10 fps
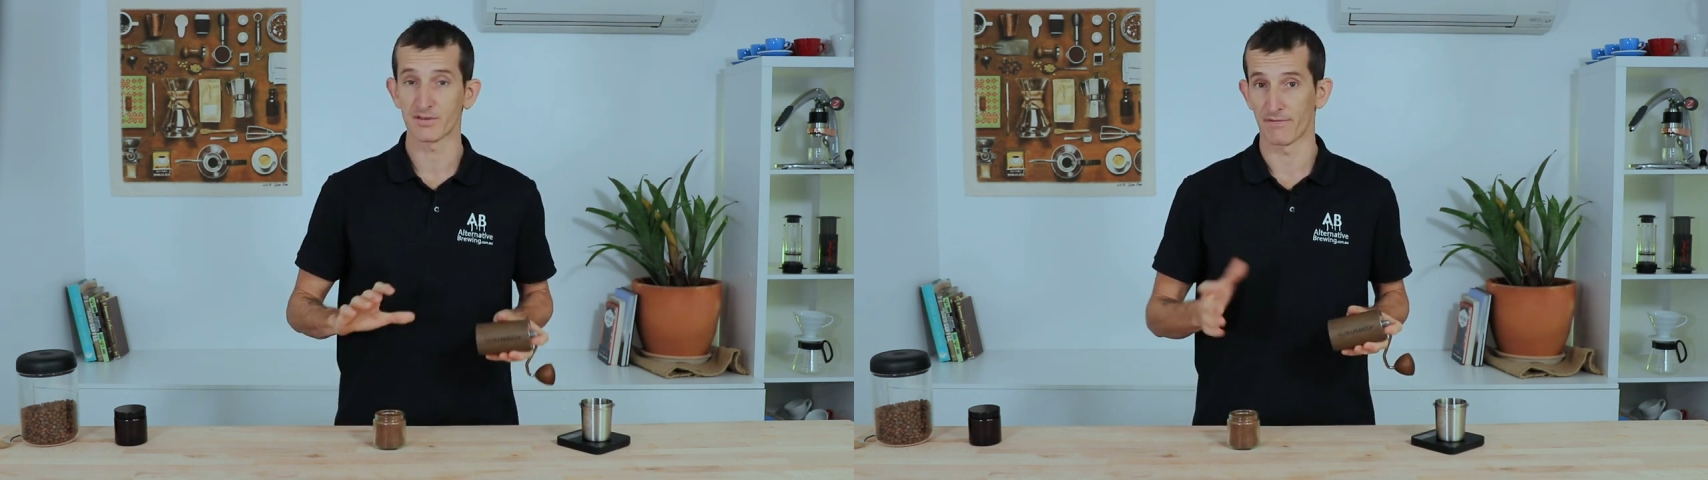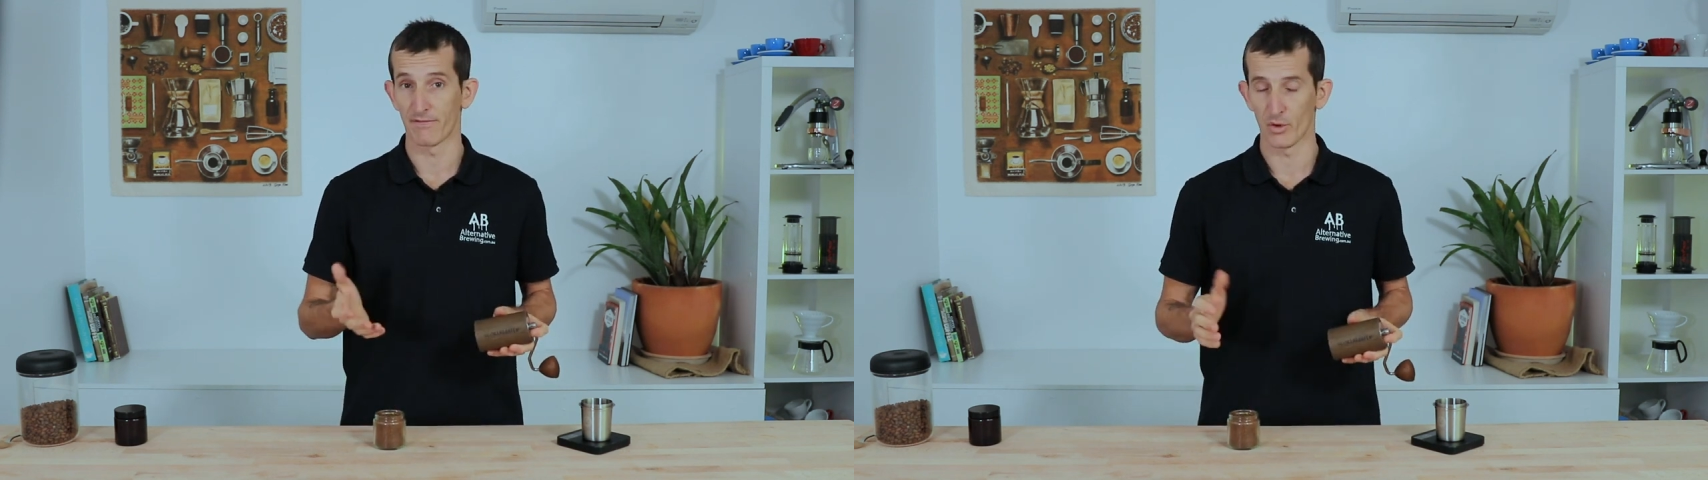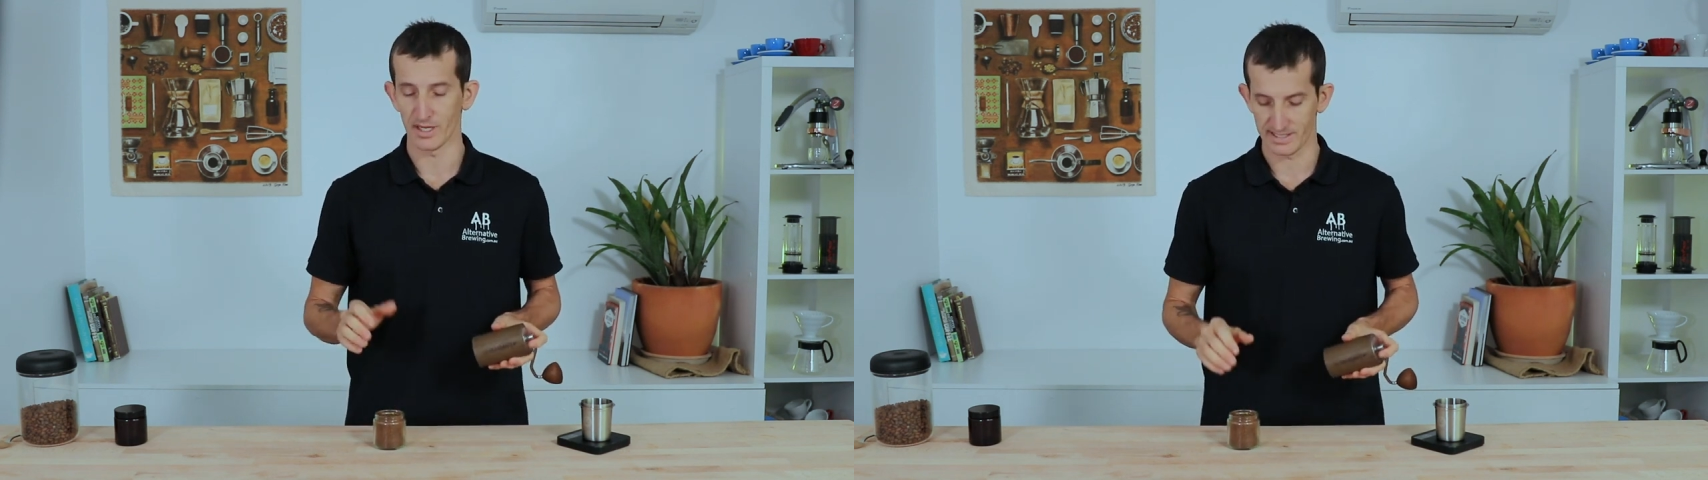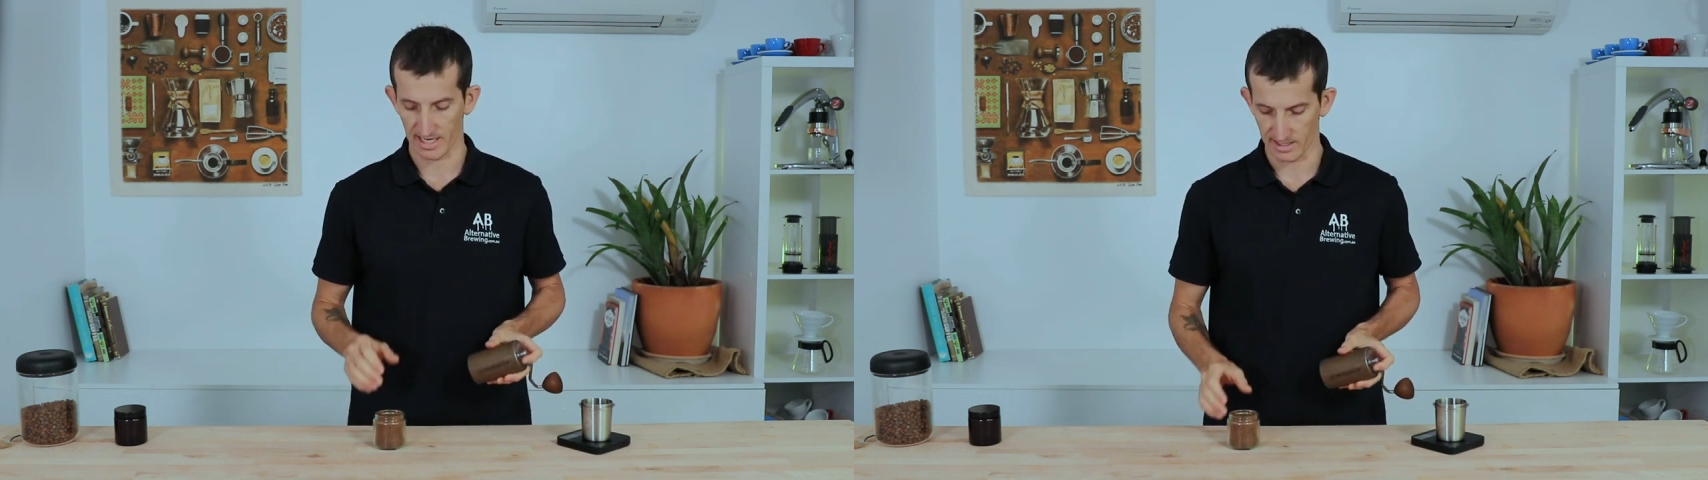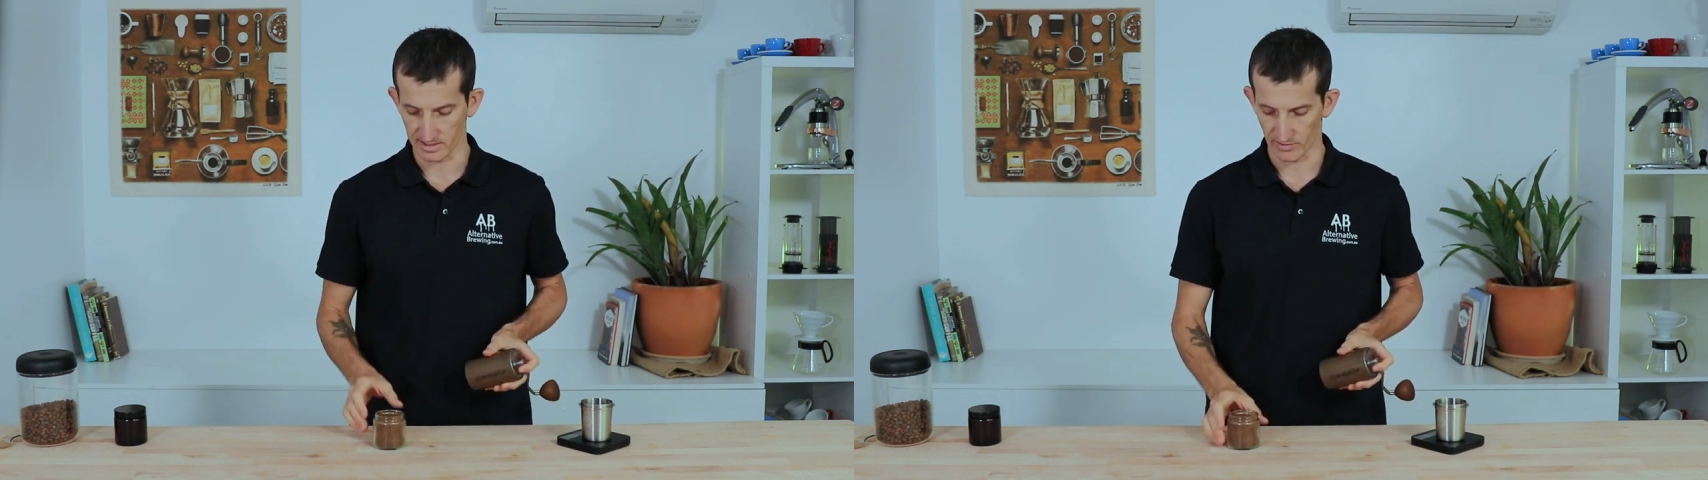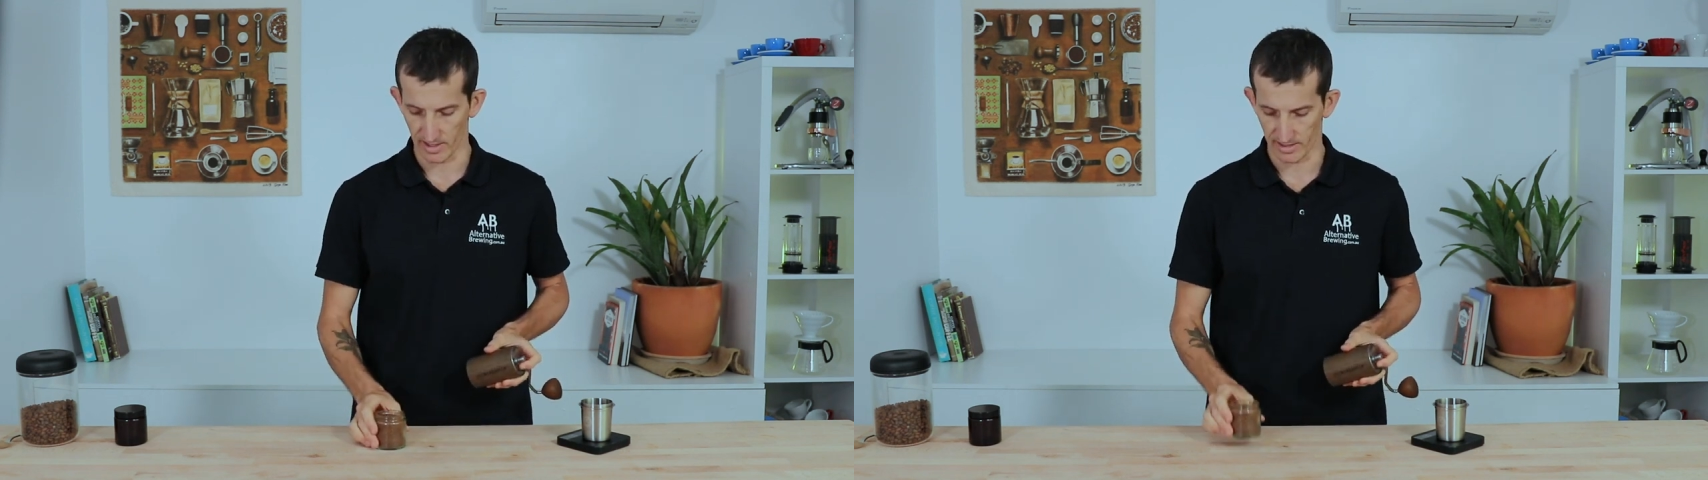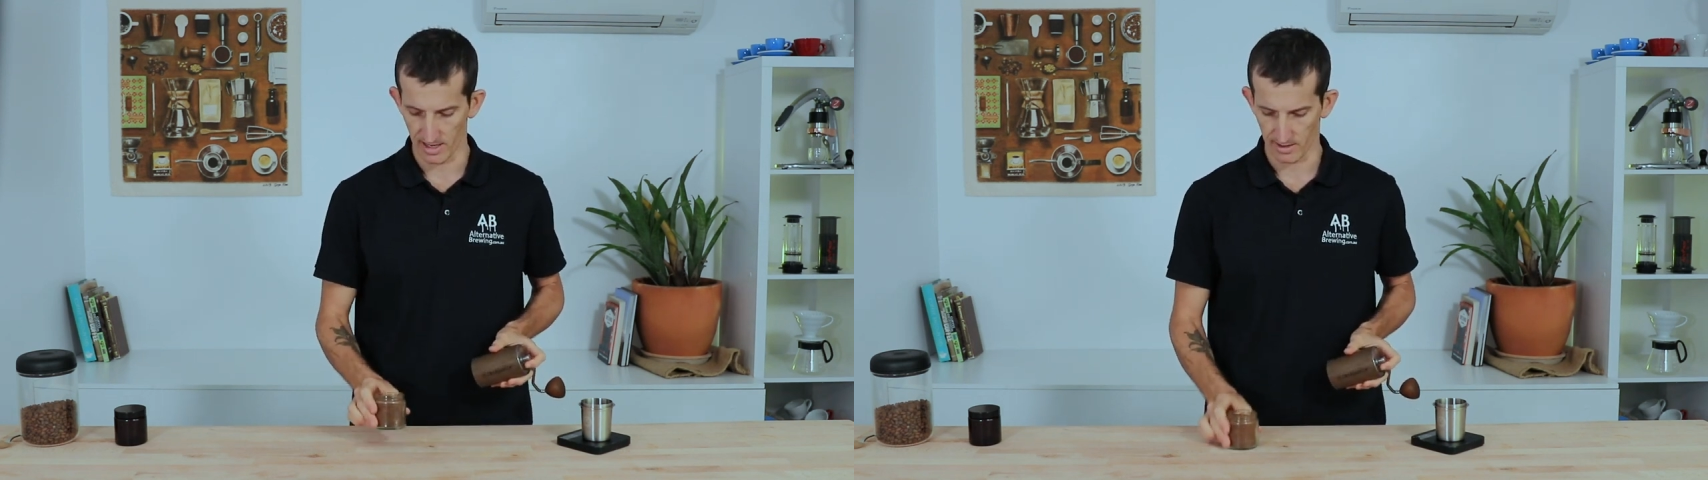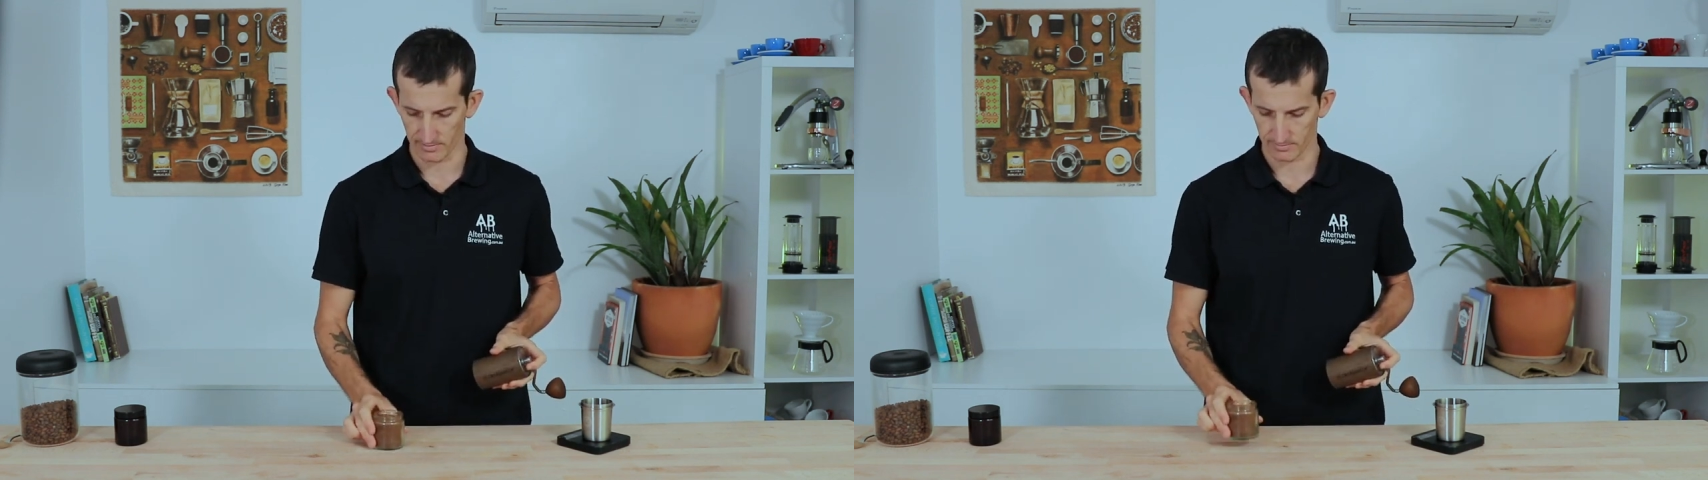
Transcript: to 40 seconds right there.